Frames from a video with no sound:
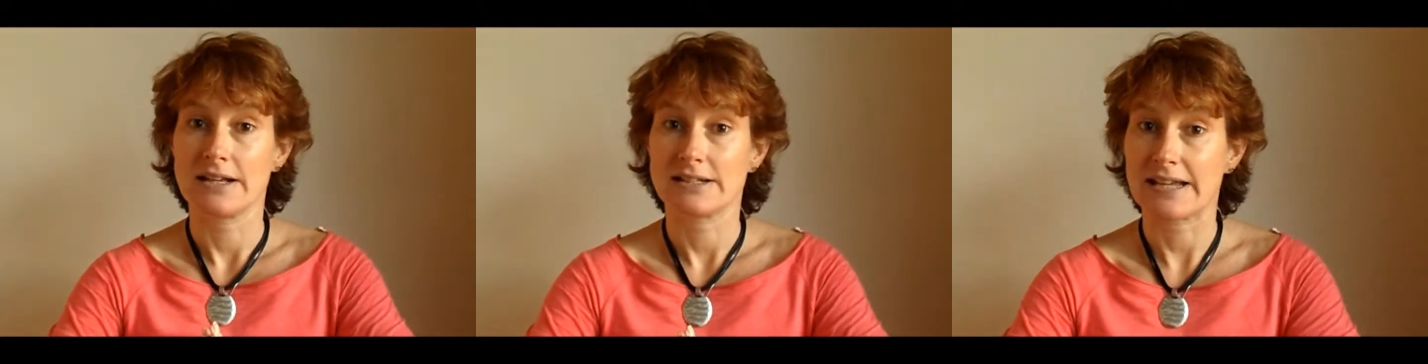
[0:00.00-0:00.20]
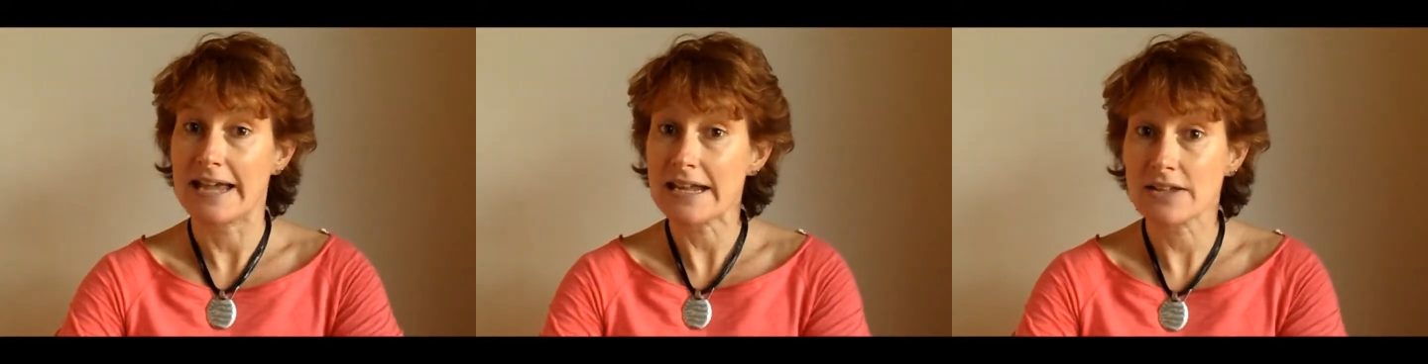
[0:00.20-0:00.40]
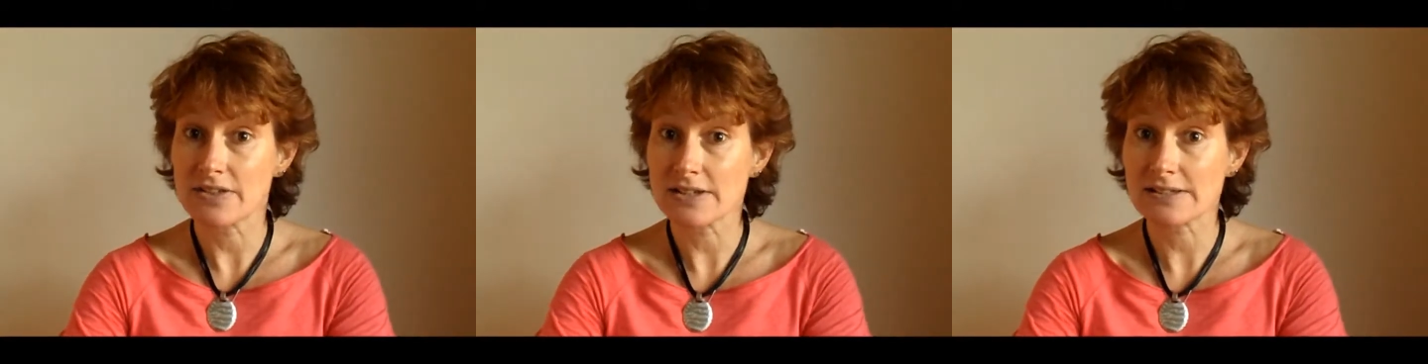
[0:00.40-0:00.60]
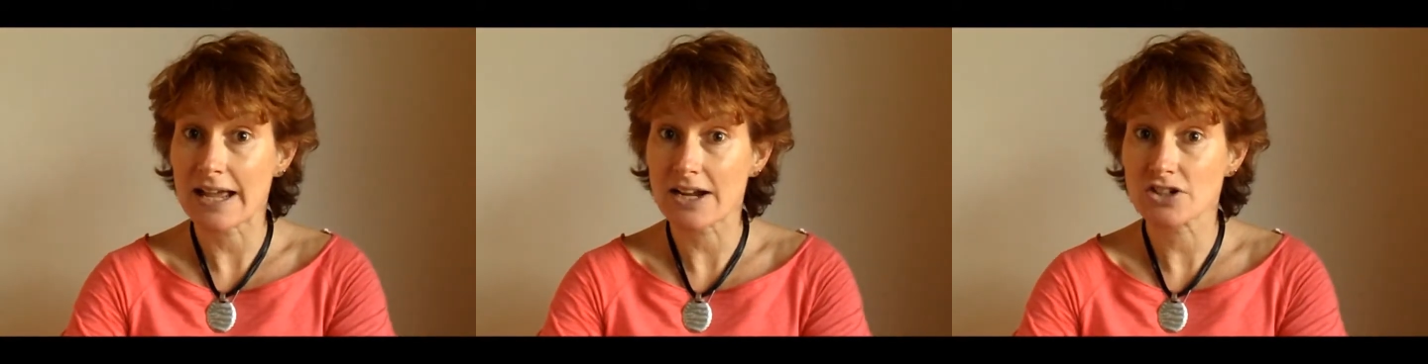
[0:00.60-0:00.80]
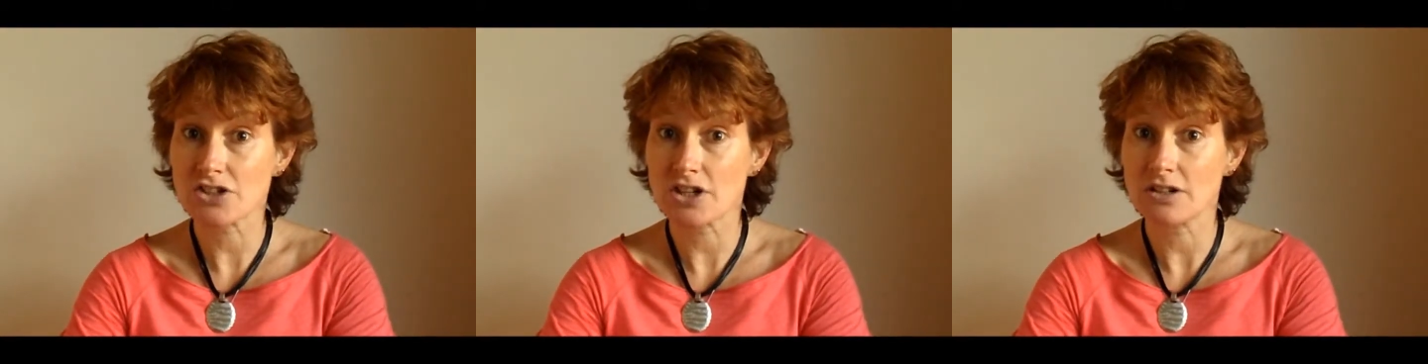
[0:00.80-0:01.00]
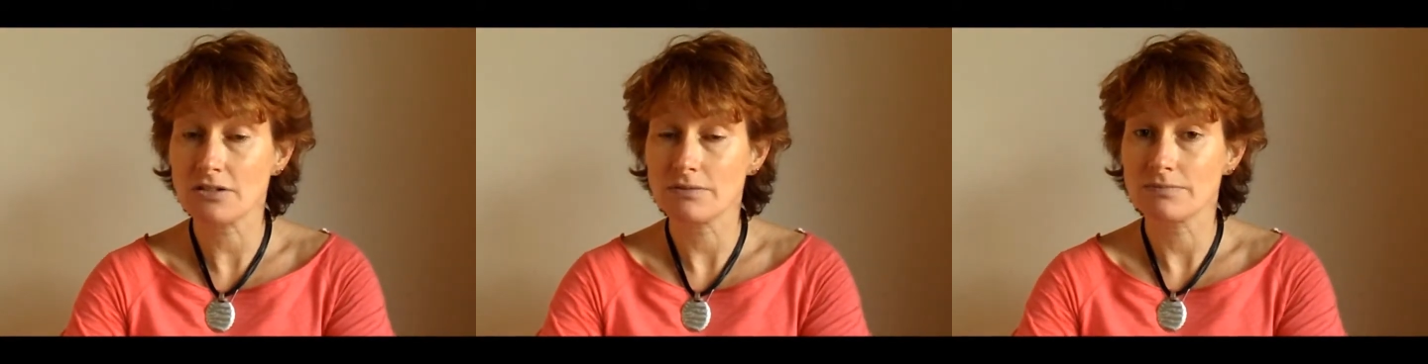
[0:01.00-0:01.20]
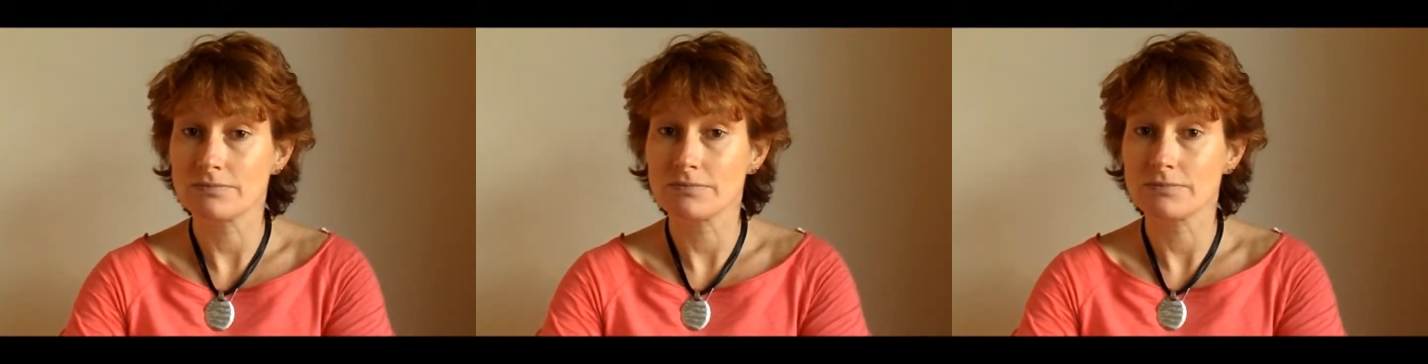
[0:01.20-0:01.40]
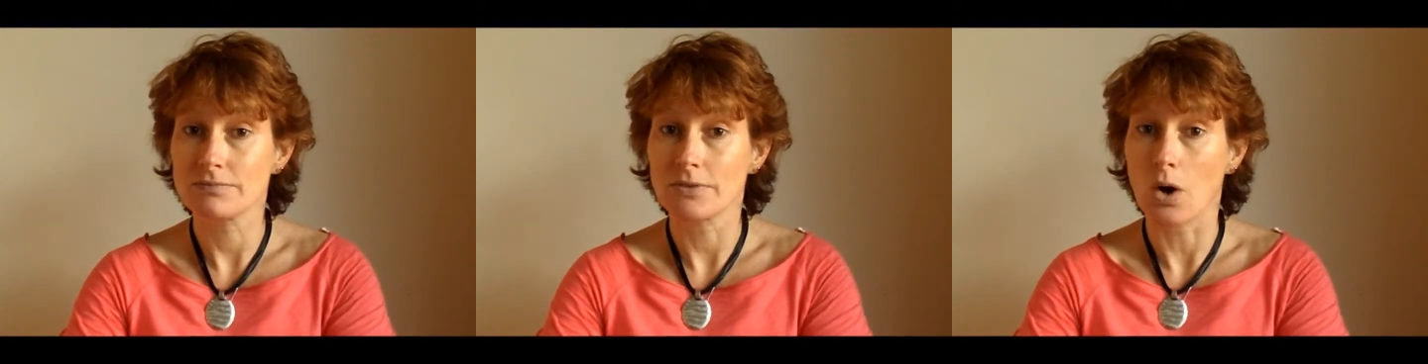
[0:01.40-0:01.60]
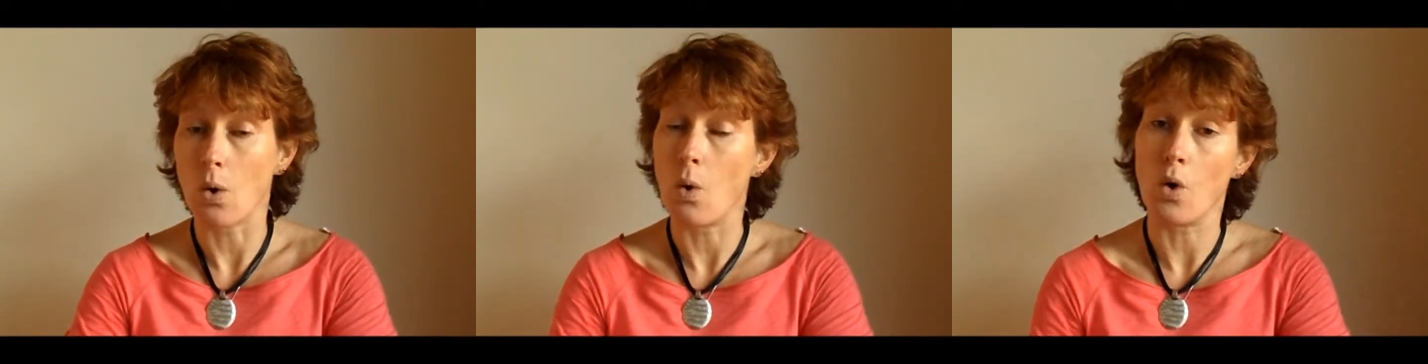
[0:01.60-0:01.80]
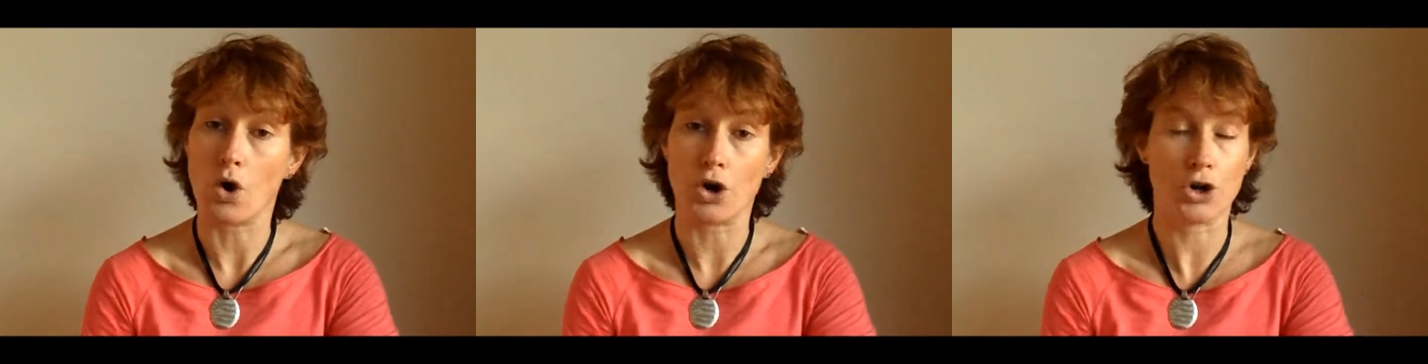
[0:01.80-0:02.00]
take this action
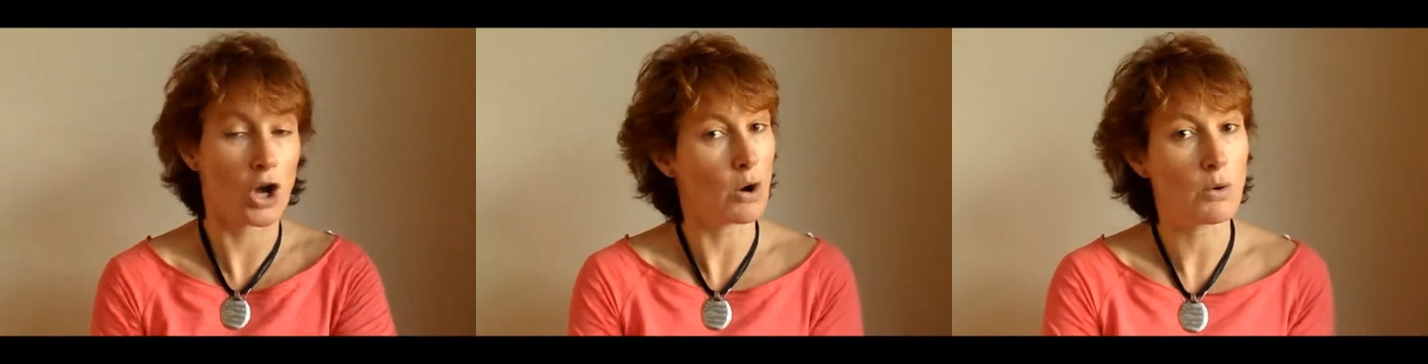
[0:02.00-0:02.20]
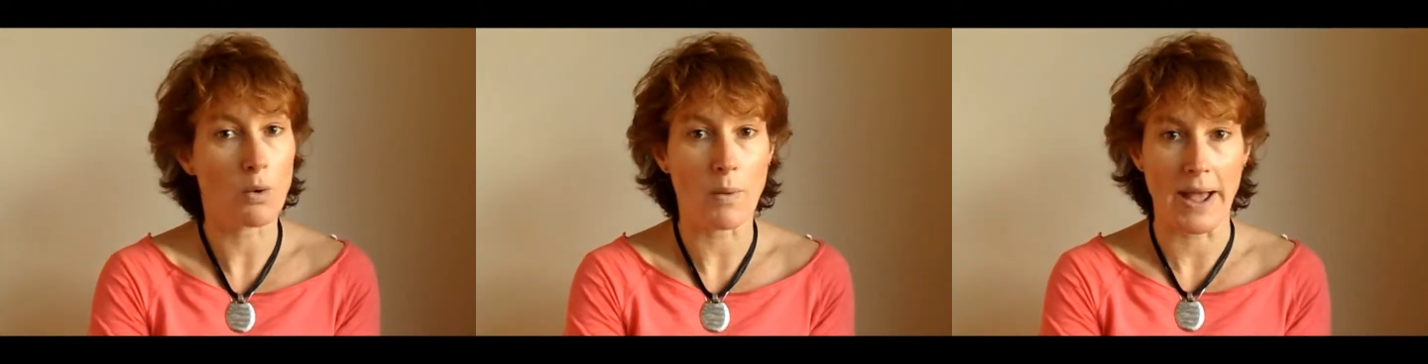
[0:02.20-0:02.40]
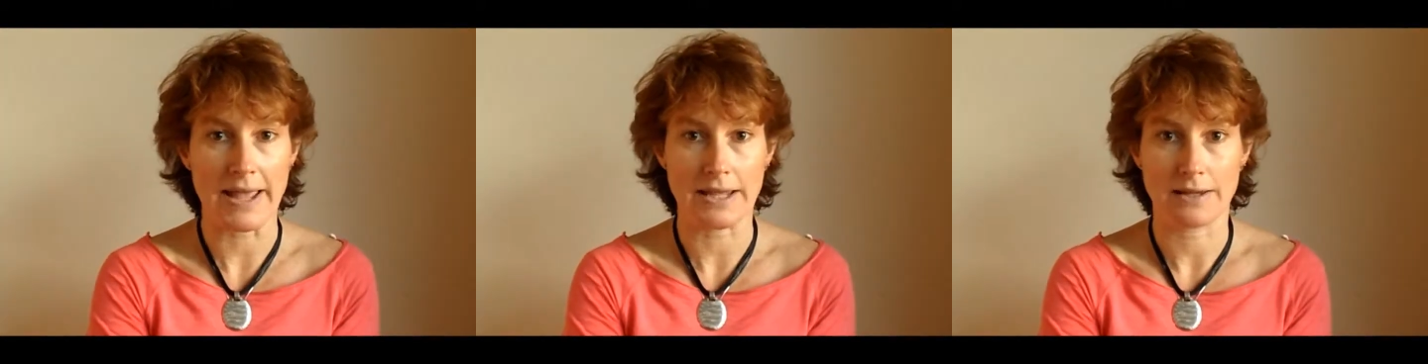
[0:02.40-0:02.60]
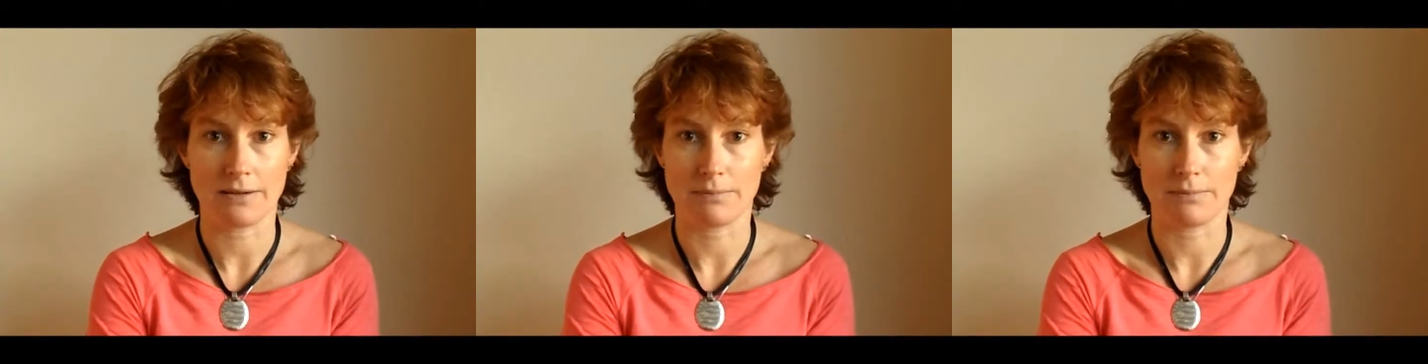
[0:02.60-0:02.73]
or go away